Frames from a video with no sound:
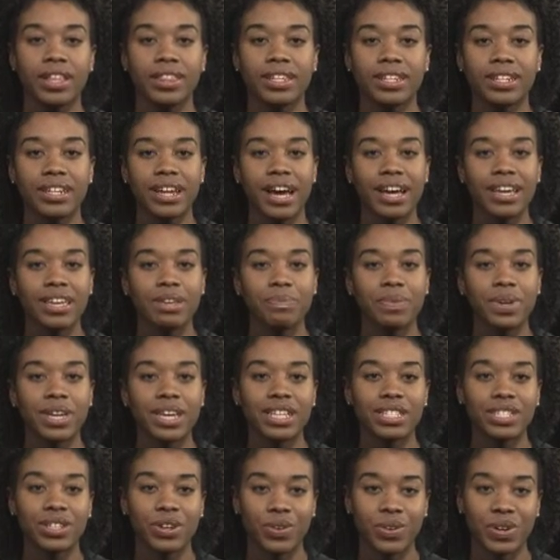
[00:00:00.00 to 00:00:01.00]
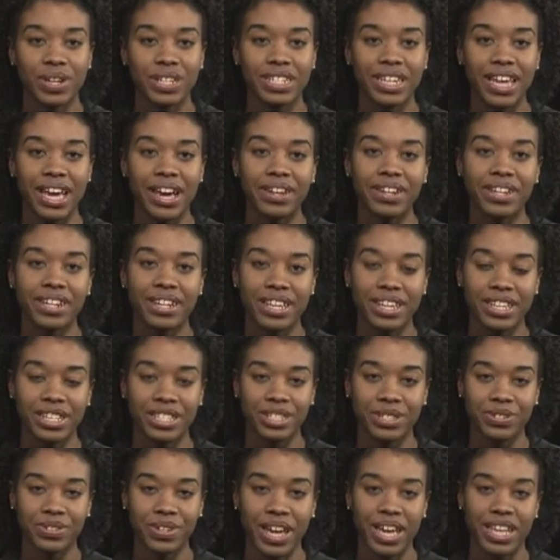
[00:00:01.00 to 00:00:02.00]
The document has gone down in
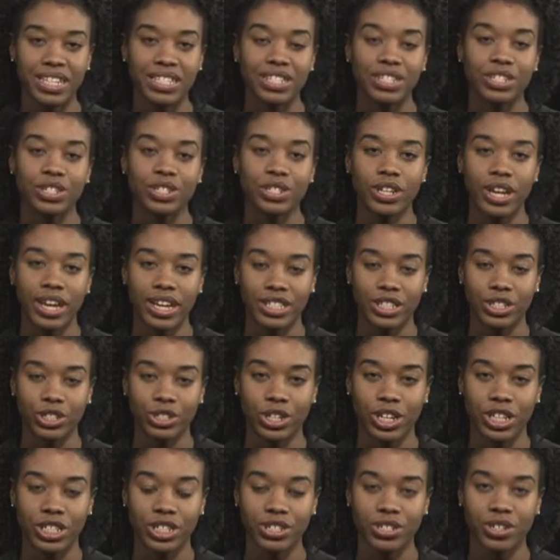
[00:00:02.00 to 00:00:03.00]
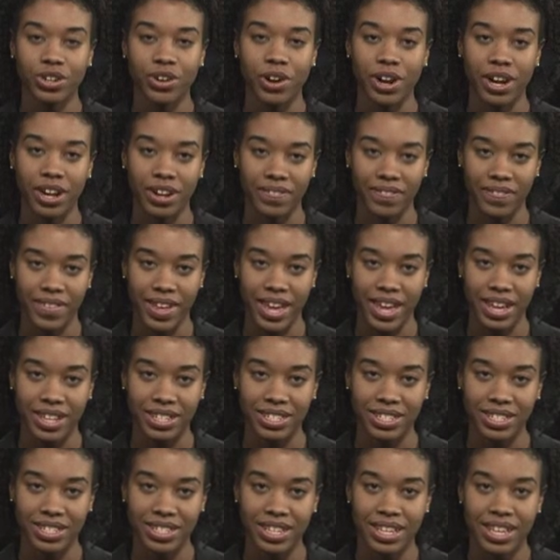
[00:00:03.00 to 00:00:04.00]
history as a treasured
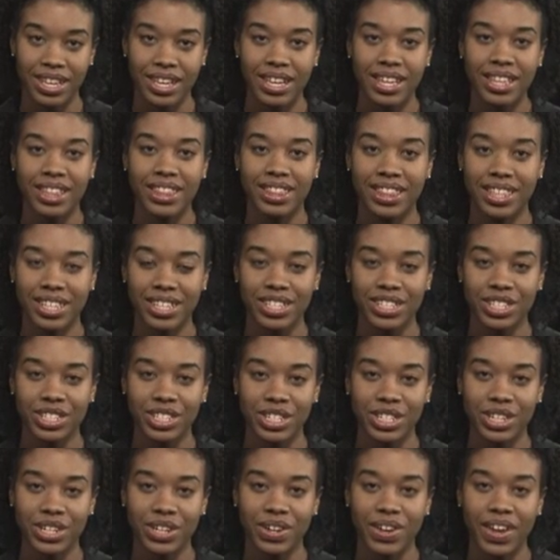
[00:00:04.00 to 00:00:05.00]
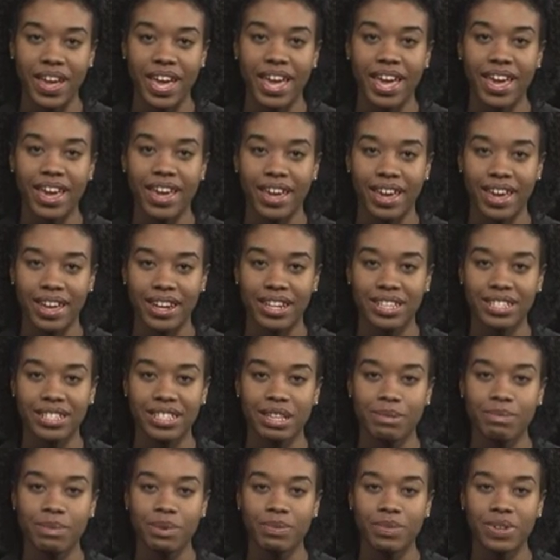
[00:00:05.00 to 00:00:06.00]
artifact. This year, an
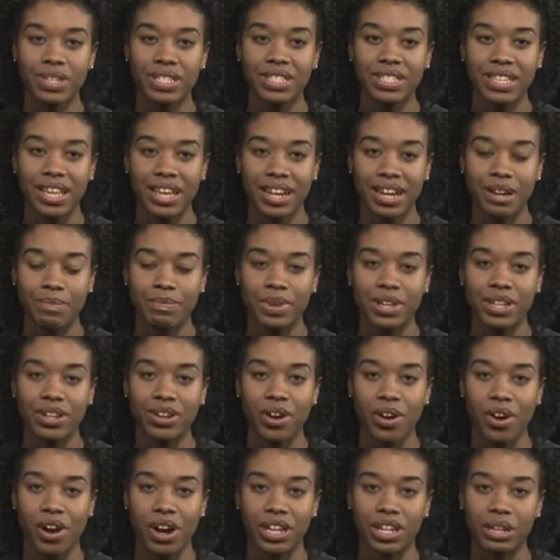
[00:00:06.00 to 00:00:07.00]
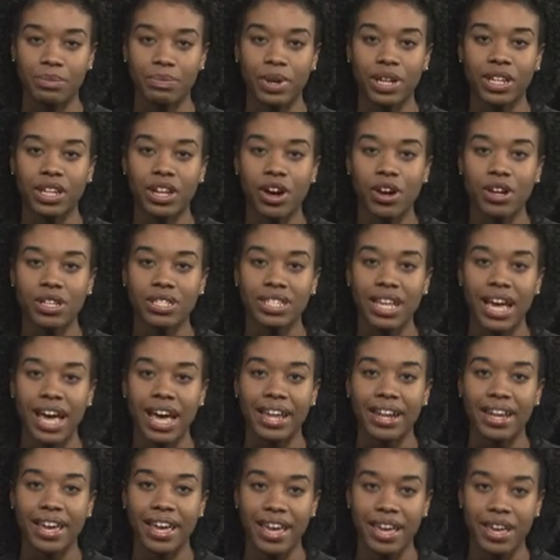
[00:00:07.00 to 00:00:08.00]
exhibit was set up in Harlem
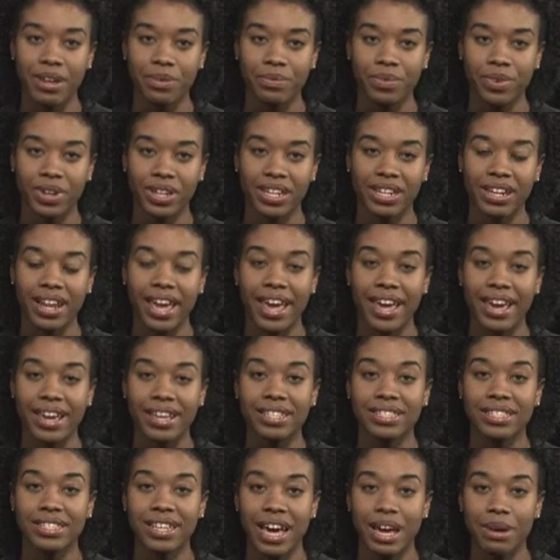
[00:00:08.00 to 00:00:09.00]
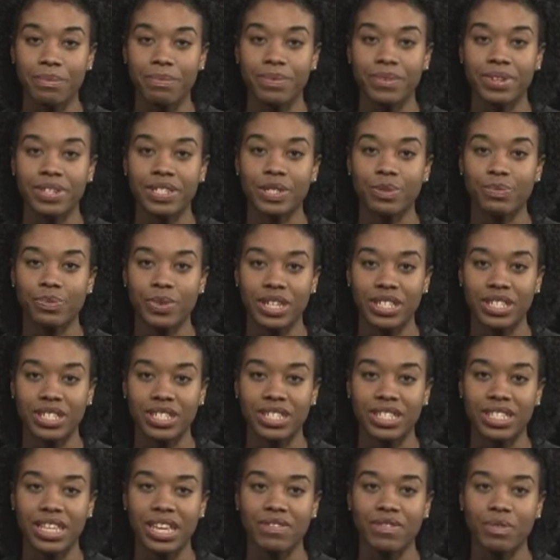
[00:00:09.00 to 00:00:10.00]
alongside handwritten and typewritten
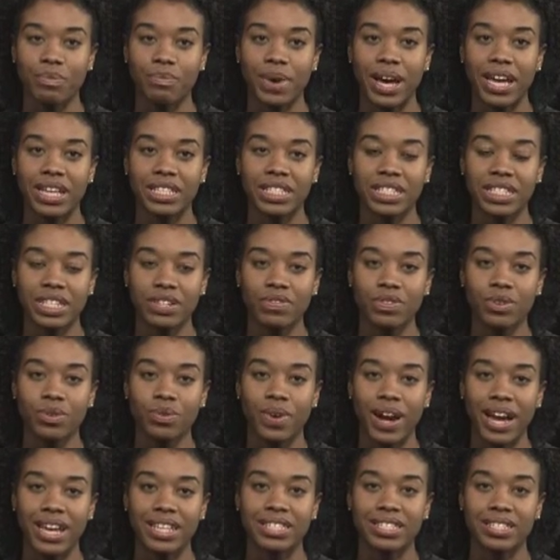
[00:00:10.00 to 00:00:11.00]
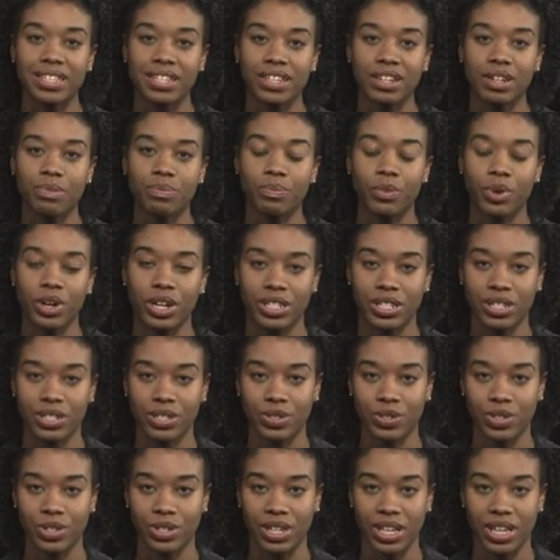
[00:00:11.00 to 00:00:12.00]
speeches given by civil rights leader Martin
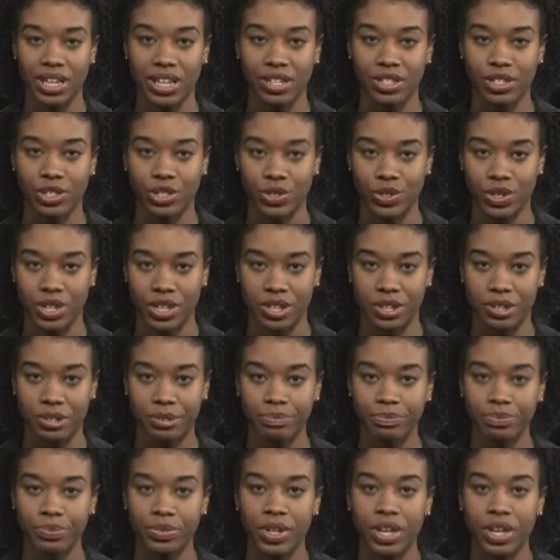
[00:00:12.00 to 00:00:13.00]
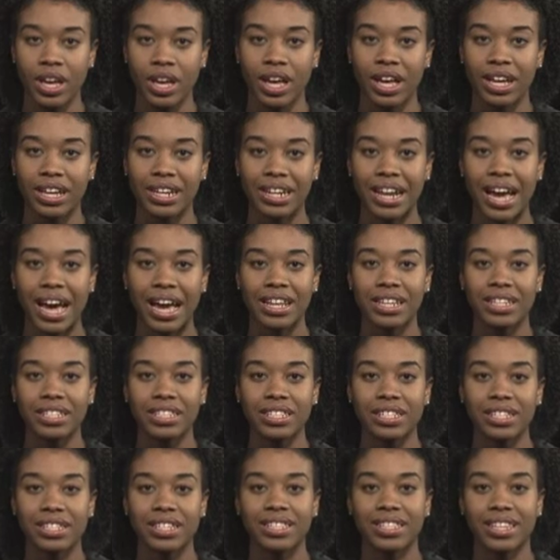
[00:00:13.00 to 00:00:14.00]
Luther King Jr.,
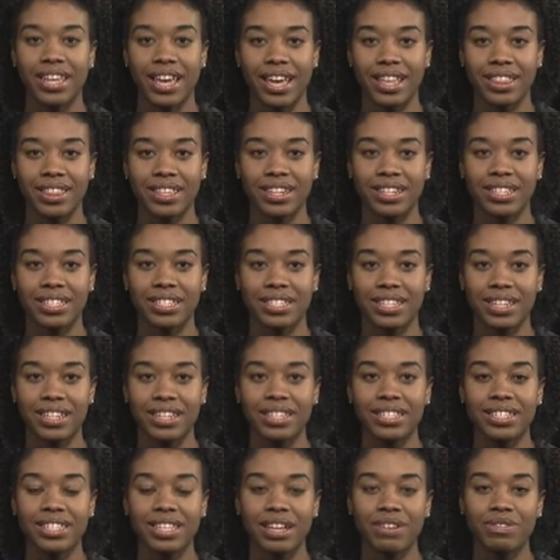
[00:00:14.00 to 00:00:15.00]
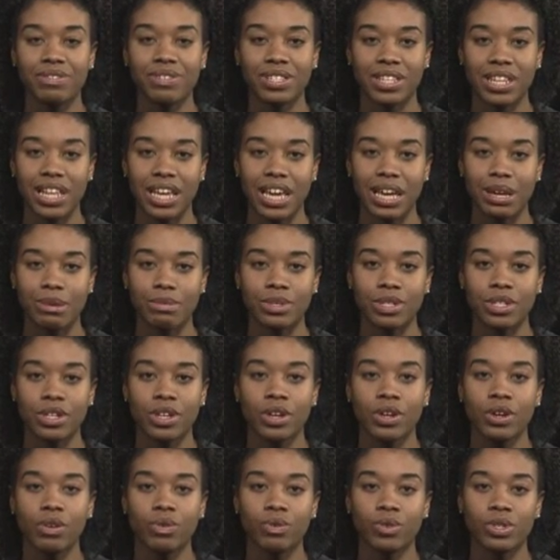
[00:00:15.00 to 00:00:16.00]
acknowledging that the descendants of slaves
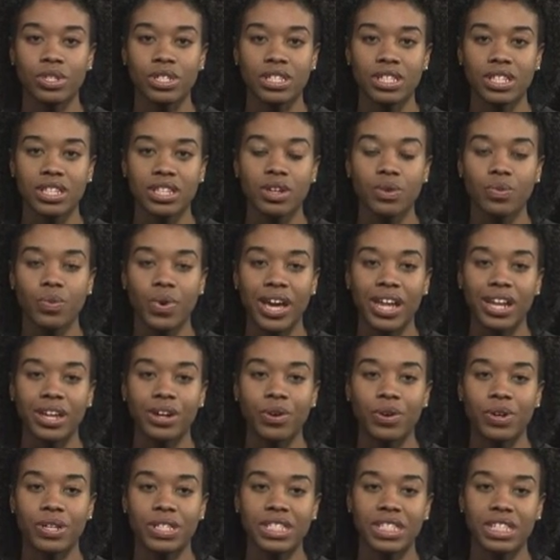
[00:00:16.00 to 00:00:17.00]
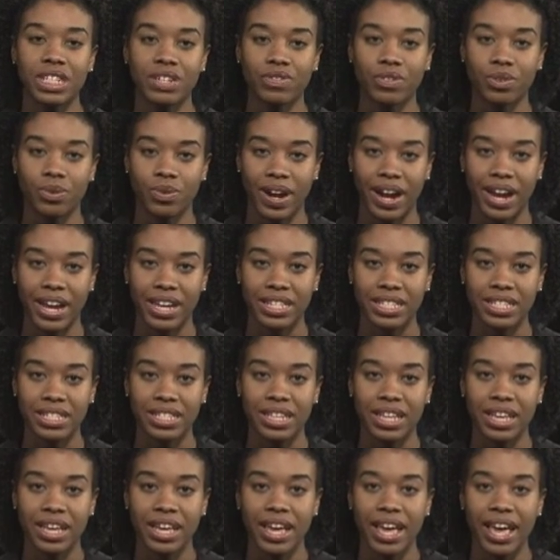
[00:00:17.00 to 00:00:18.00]
were still waiting on civil rights,
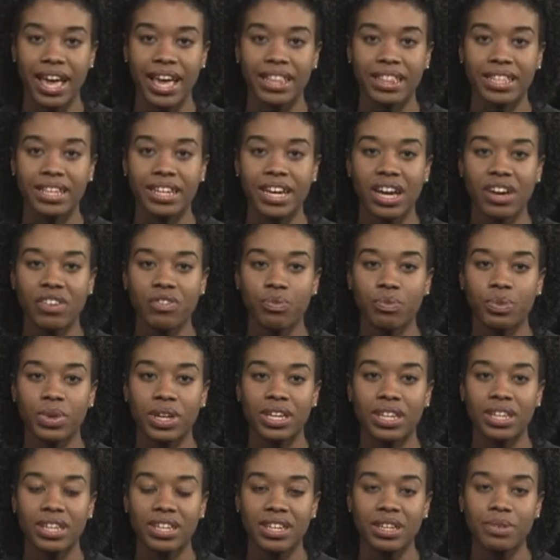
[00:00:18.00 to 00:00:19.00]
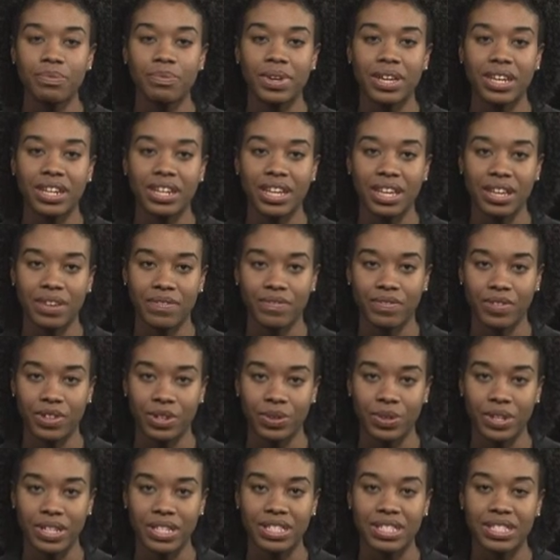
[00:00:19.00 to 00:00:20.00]
and the government could be an
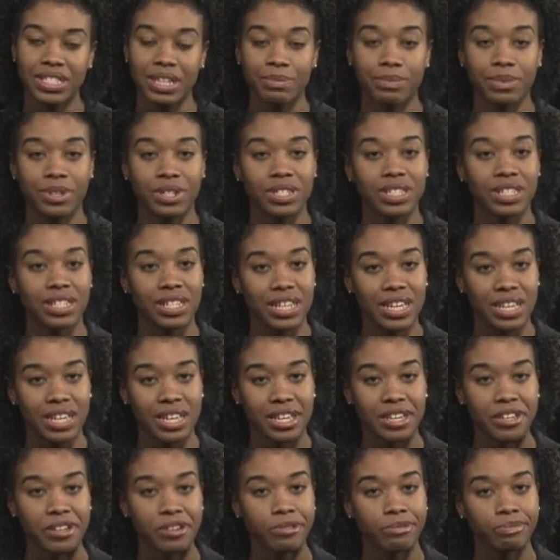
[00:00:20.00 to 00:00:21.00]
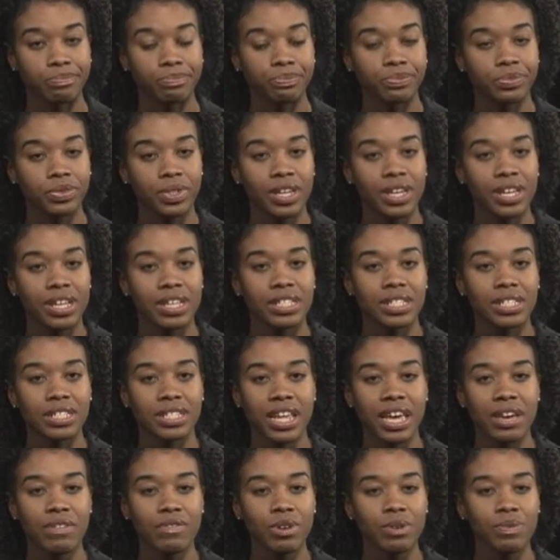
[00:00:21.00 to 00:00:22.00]
influence similar to Lincoln.
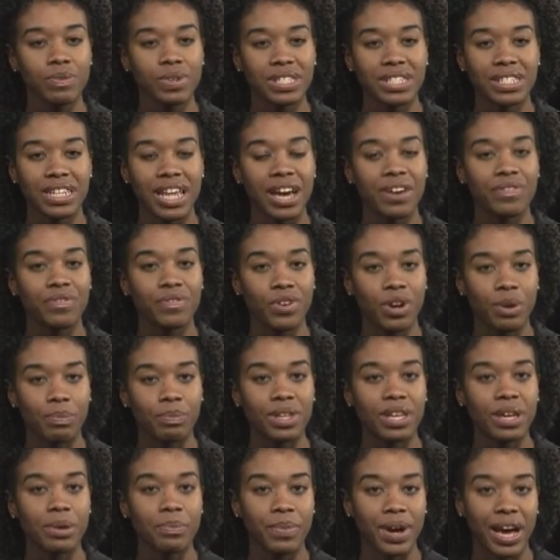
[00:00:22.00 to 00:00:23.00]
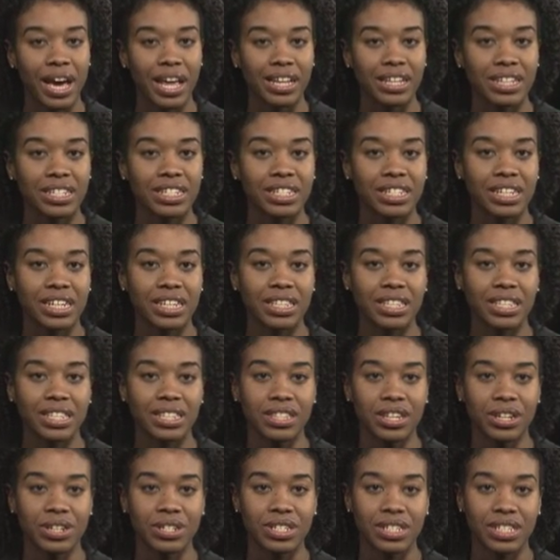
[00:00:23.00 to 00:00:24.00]
Slavery was not formally abolished until
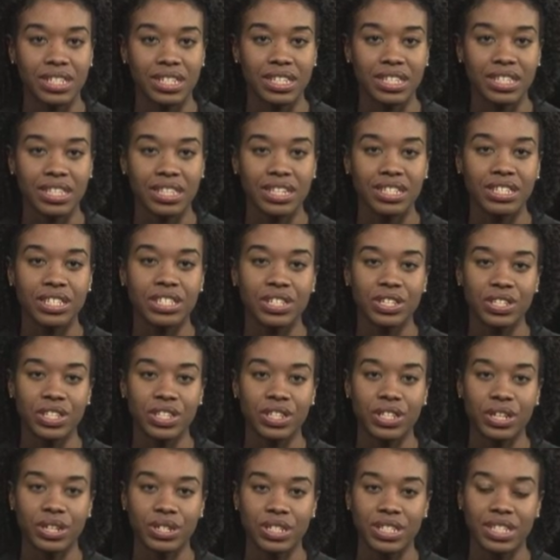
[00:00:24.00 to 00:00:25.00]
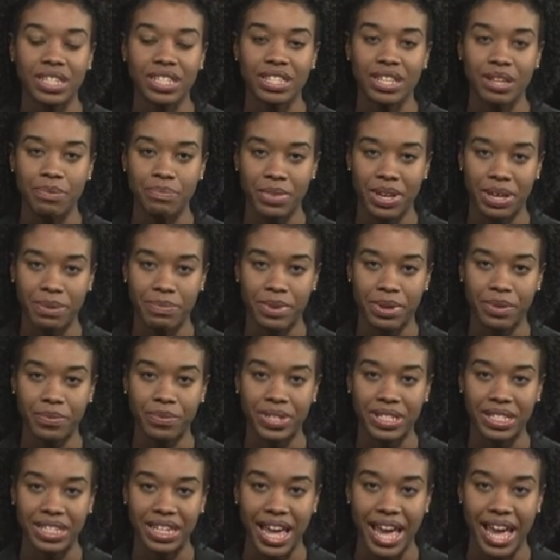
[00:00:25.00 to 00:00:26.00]
the 13th Amendment
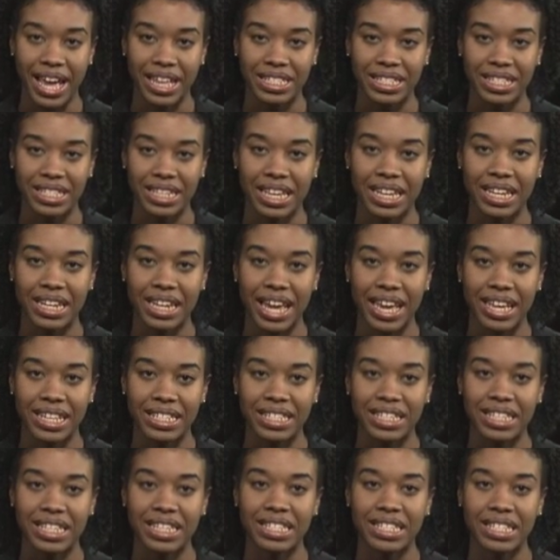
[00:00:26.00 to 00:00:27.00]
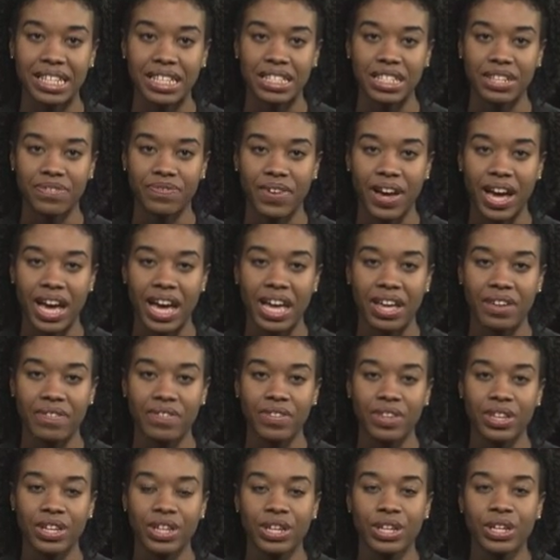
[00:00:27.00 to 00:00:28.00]
was enacted in 1865,